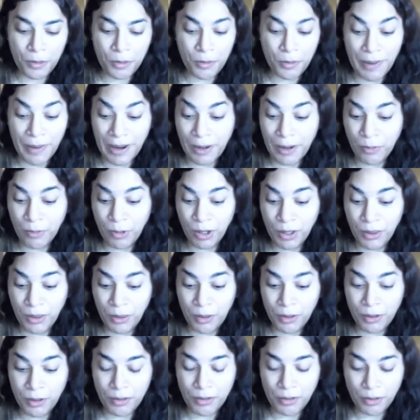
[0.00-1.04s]
main one,
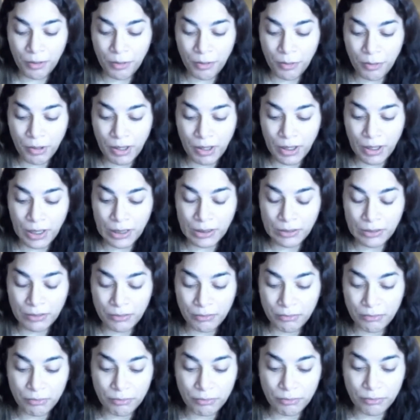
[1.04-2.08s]
the one
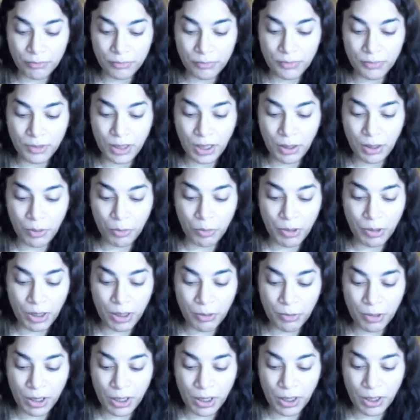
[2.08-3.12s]
that
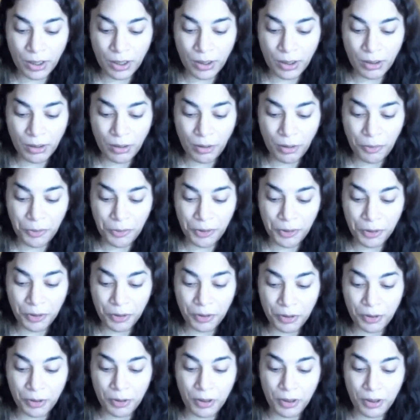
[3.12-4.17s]
we often
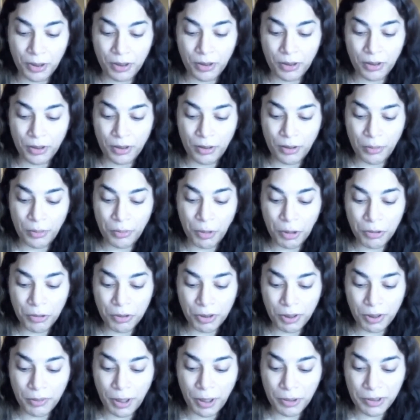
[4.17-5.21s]
talk the
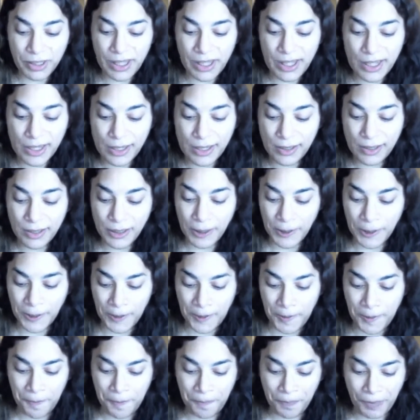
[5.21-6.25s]
most about is
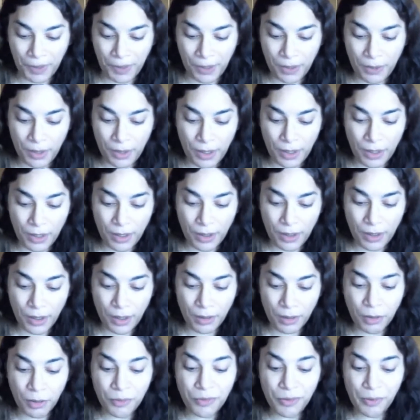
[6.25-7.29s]

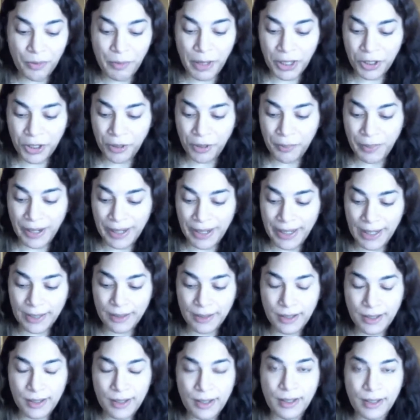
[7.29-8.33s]
the confirmation
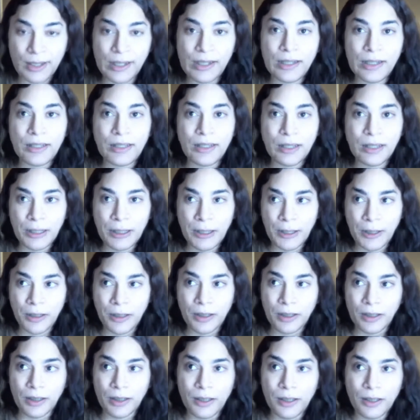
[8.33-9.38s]
bias. It's
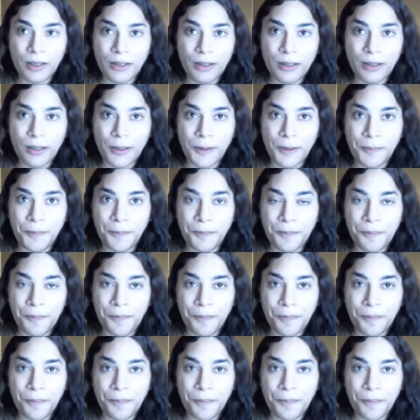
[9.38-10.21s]
a